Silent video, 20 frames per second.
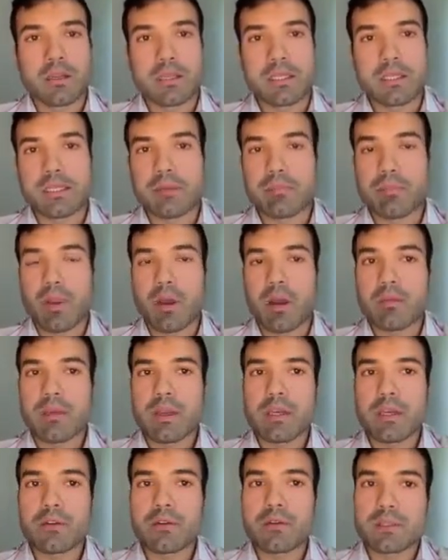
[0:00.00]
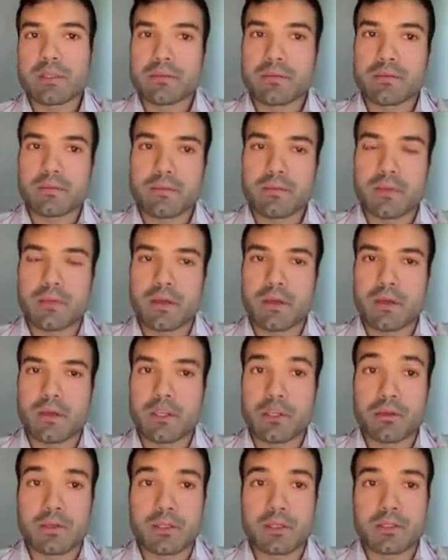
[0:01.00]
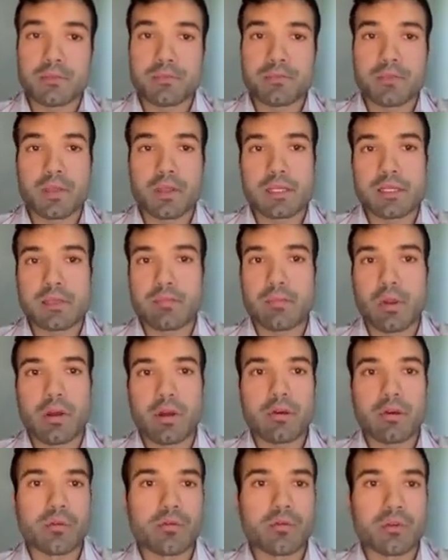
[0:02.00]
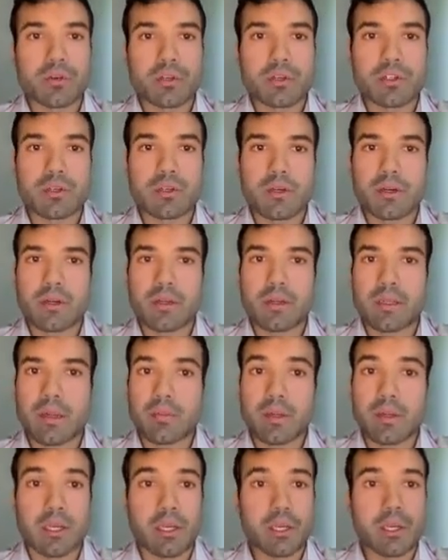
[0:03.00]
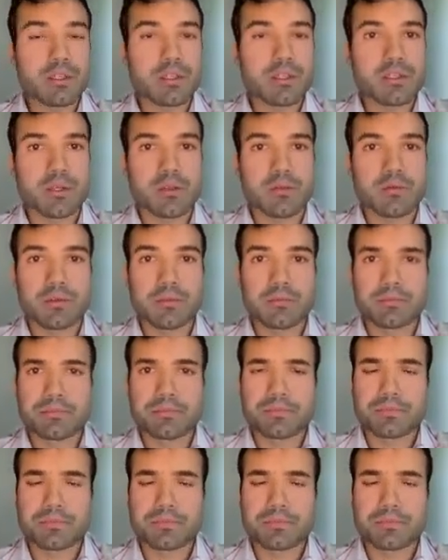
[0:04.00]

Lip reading: This deployment unit is deployed over an application server,